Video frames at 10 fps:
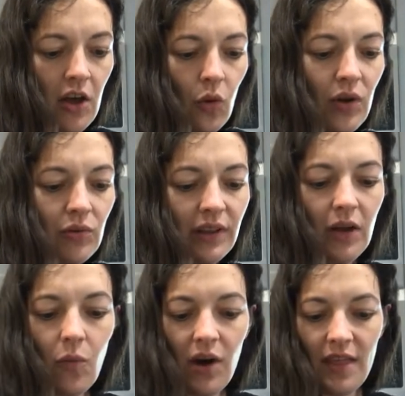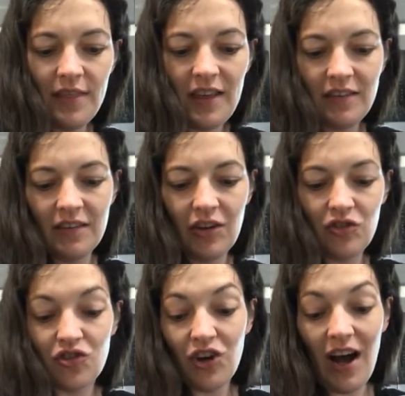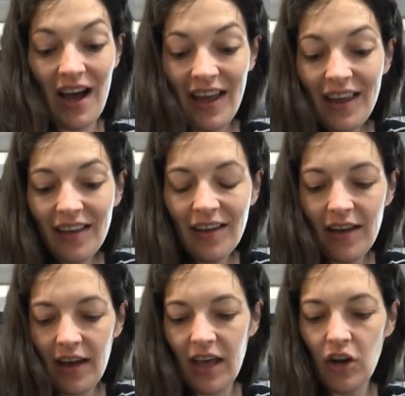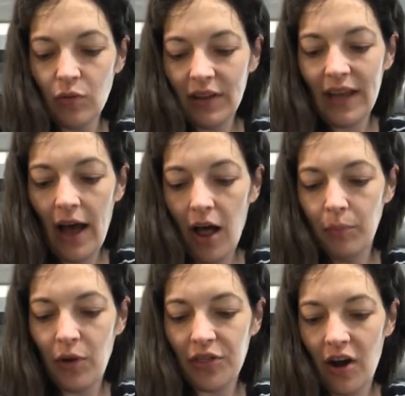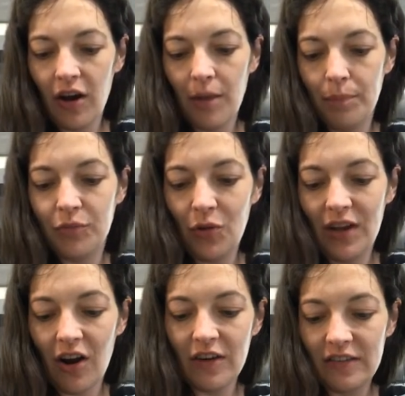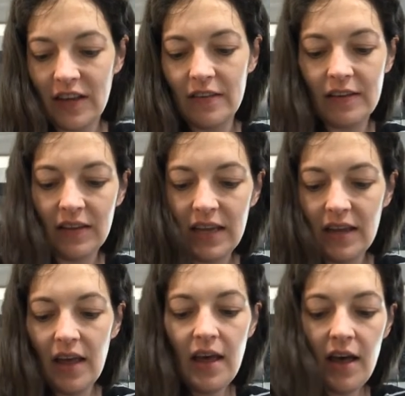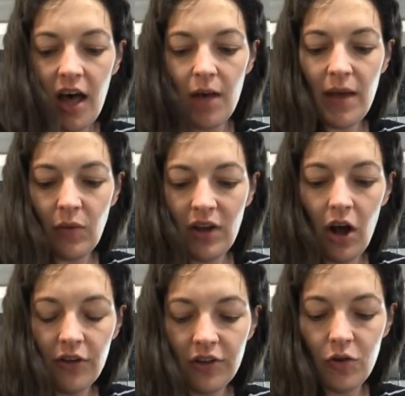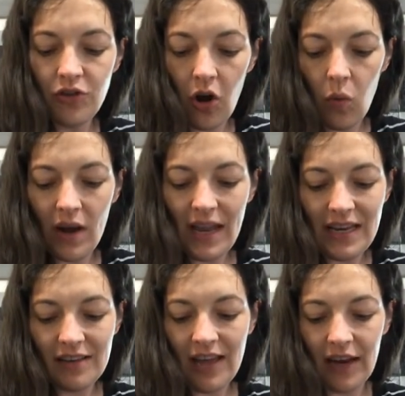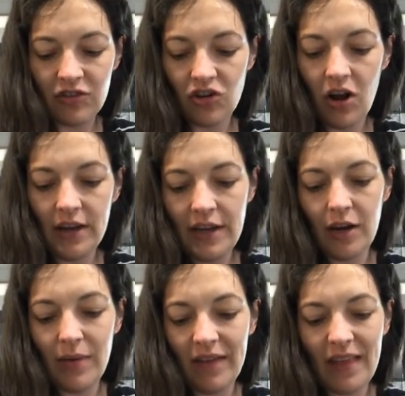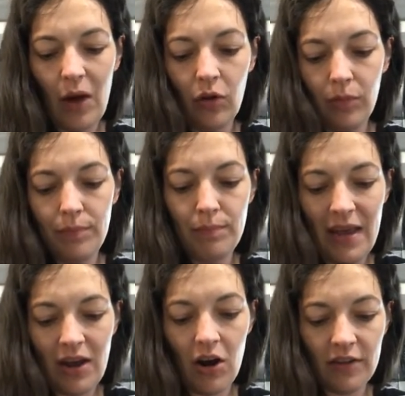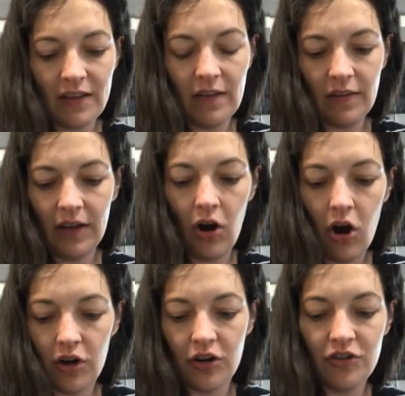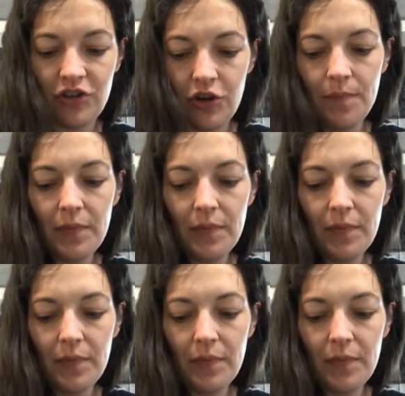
We really want this to dry. It'll really help with doing our stenciling. And we also don't want any texture on here because that will make our stenciling harder too.